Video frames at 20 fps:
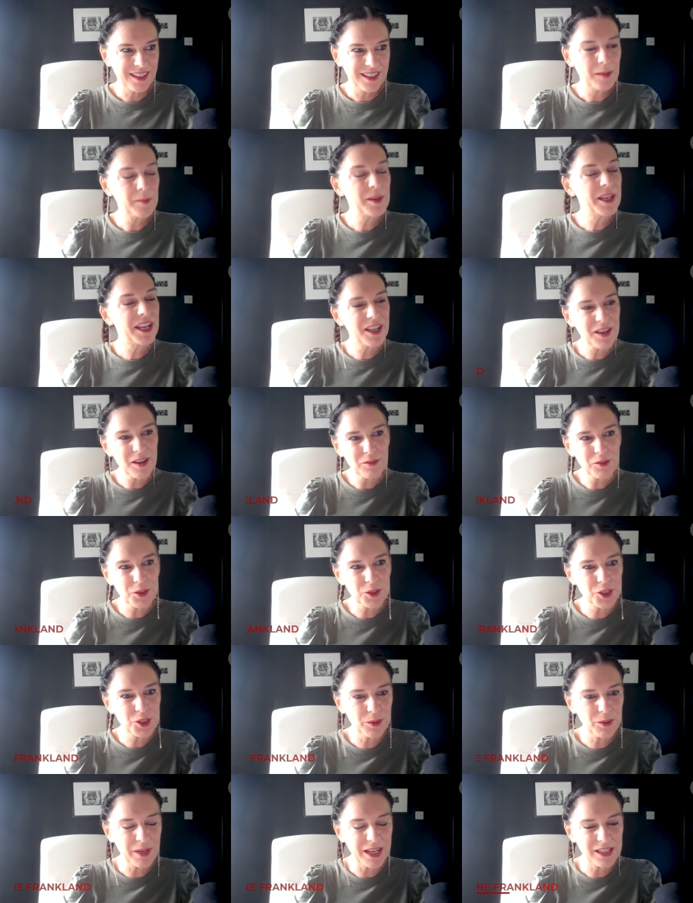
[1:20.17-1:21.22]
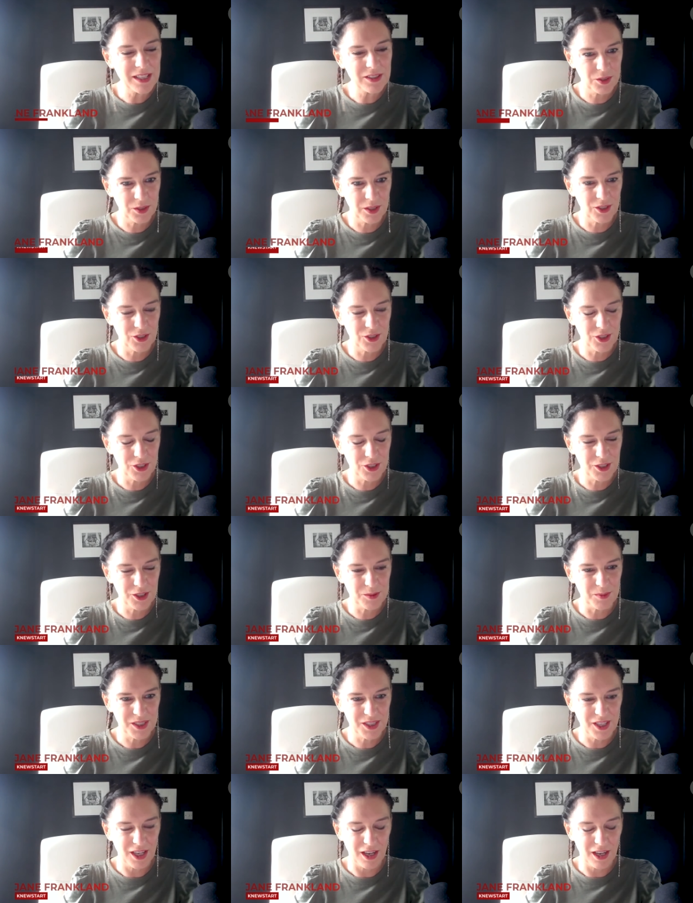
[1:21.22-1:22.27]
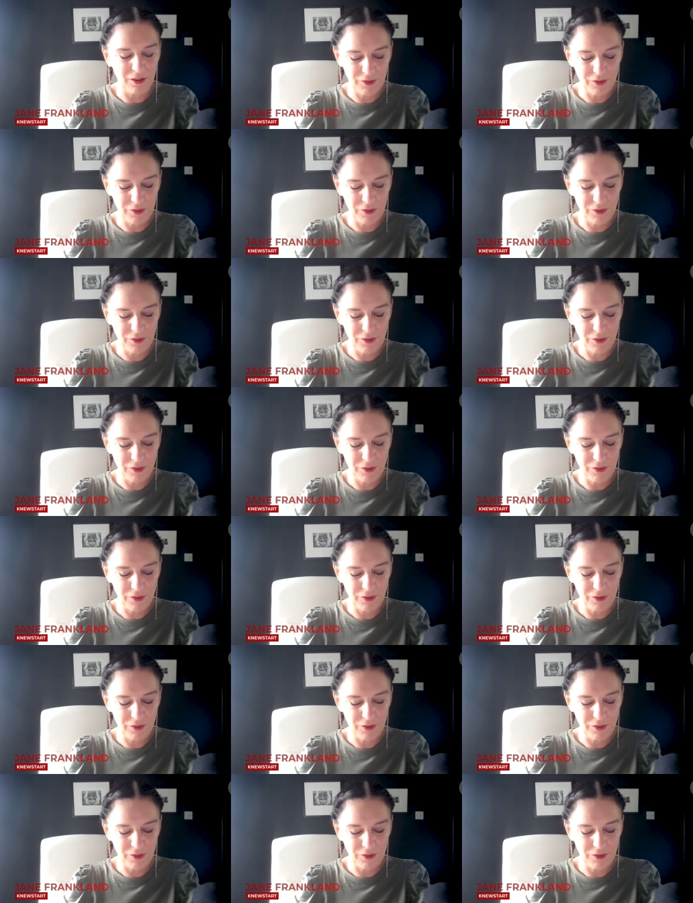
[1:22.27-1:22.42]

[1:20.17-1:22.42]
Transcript: I mean, I've got two ways to introduce myself.